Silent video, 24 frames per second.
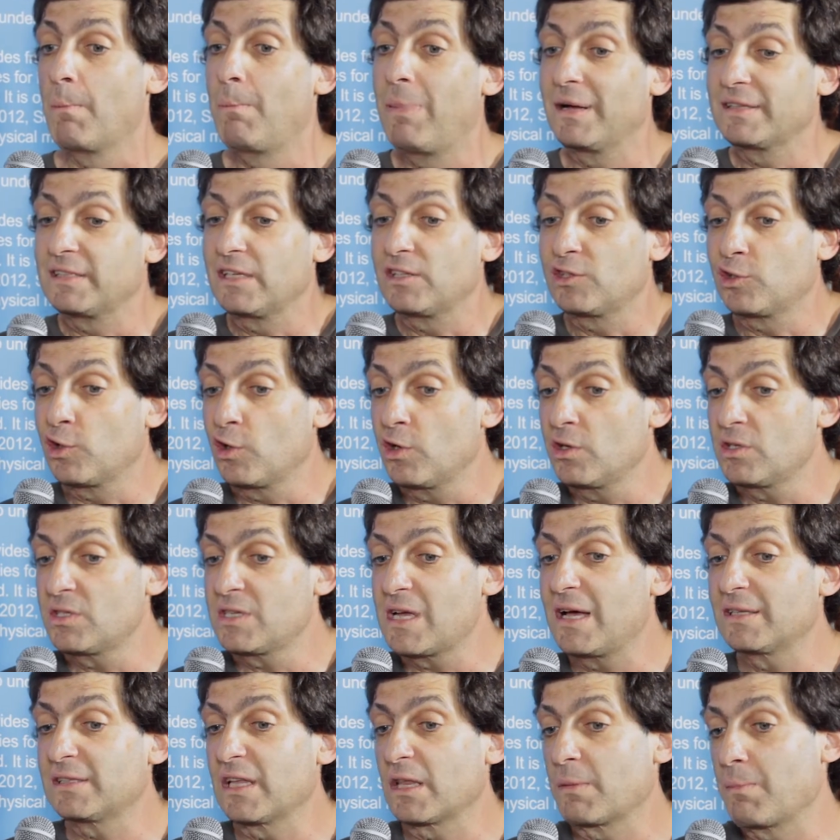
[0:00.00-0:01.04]
but it turns
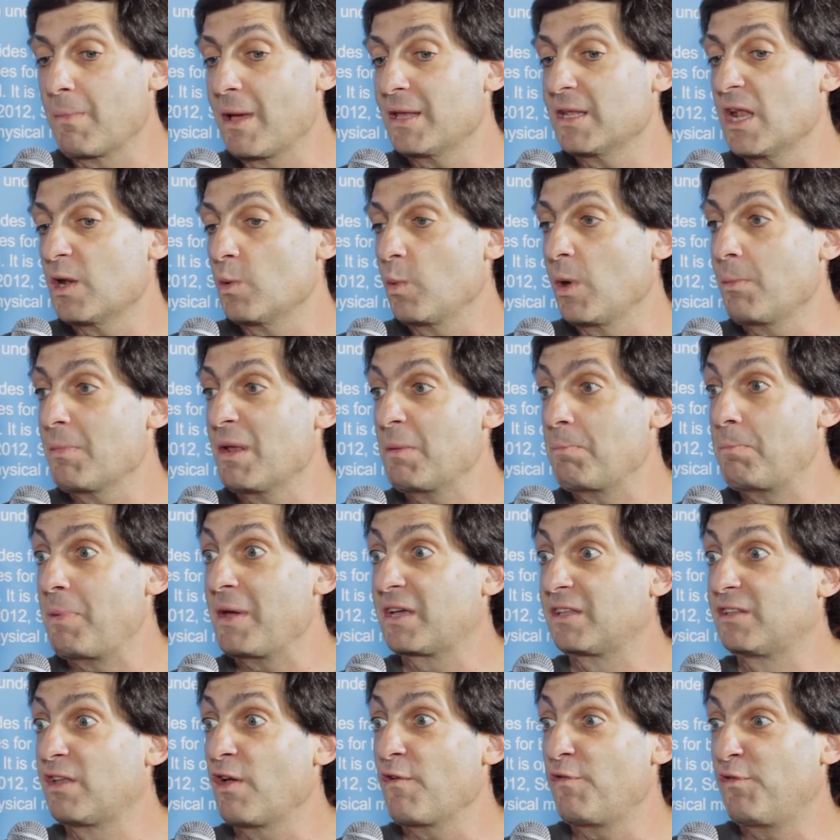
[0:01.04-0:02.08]
out that men and women
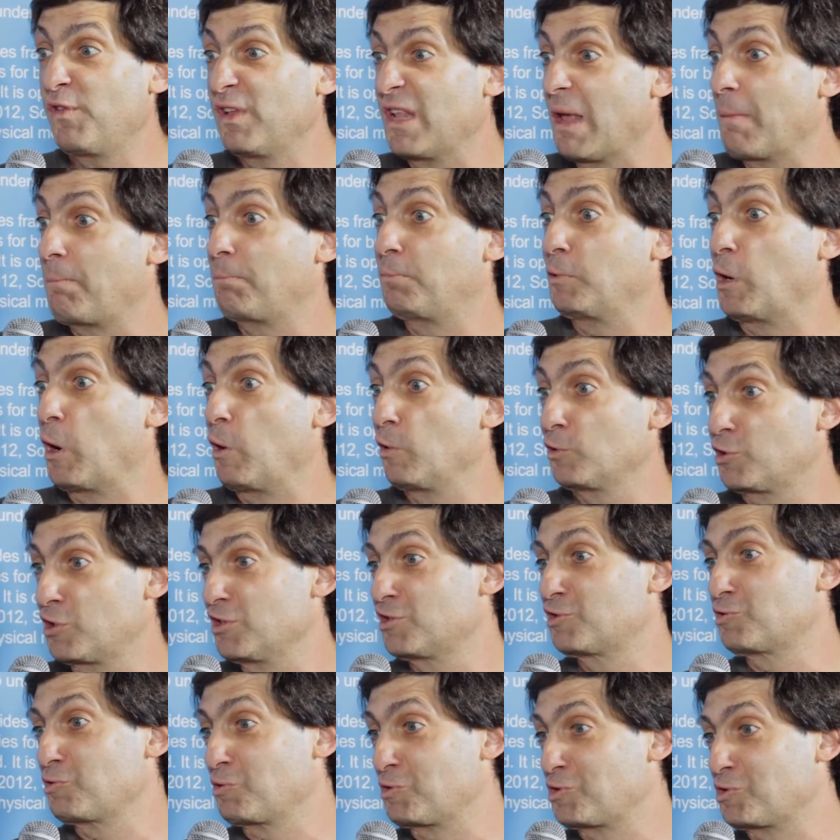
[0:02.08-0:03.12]
pick different
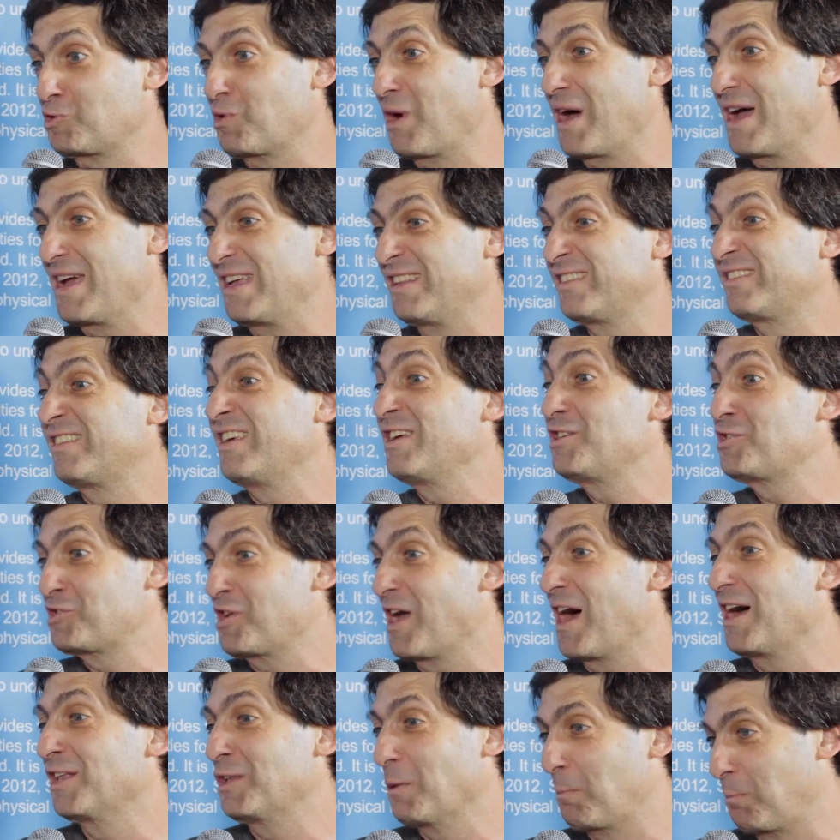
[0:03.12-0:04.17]
approaches to try and teach
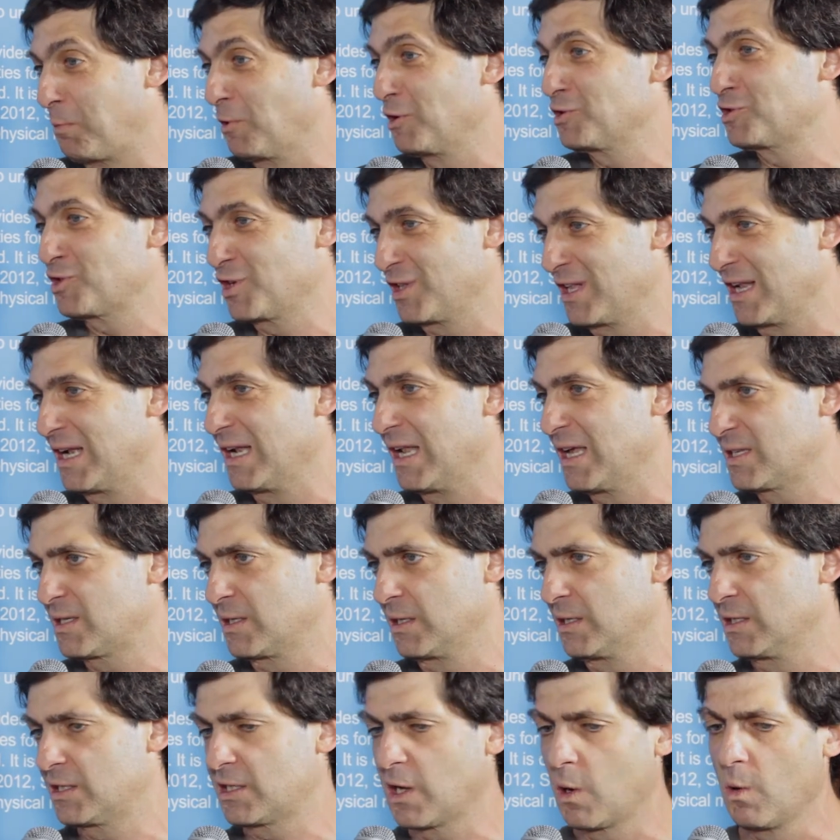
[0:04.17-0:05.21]
the other person a
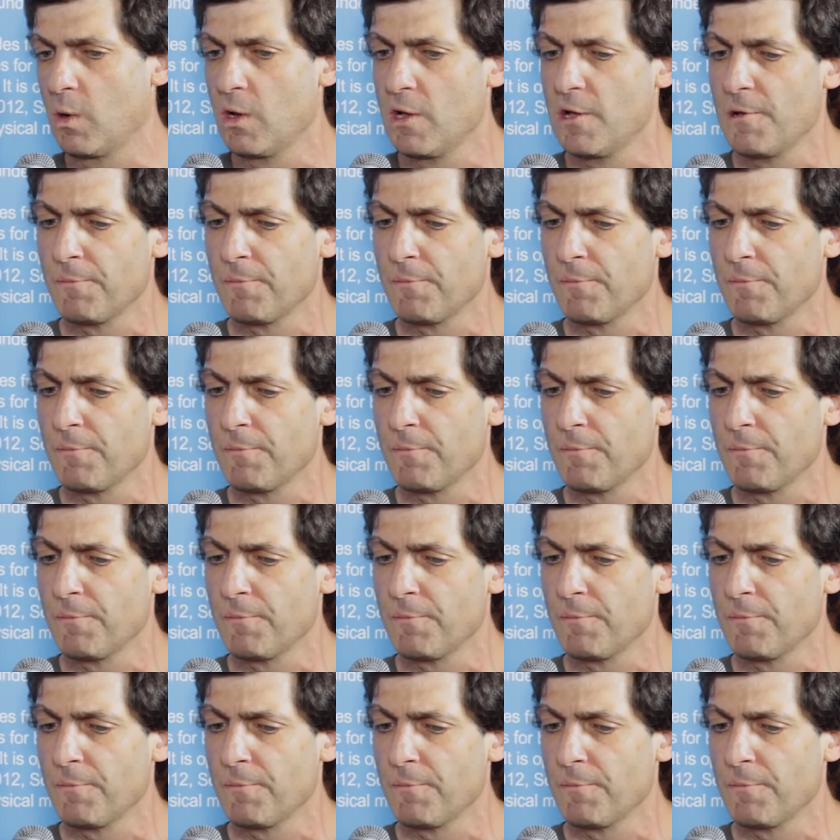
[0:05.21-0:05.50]
lesson. So